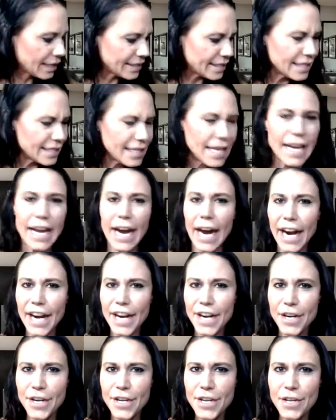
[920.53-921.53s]
Did they
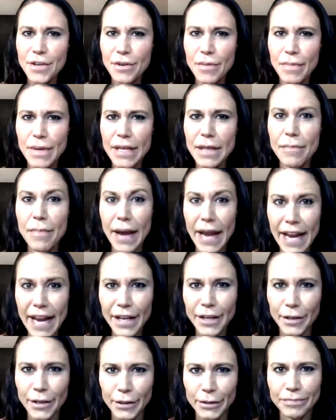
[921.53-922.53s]
hire you to be the
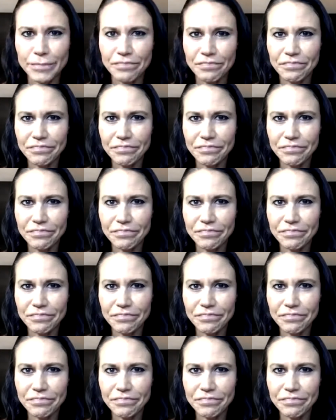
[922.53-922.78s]
panel?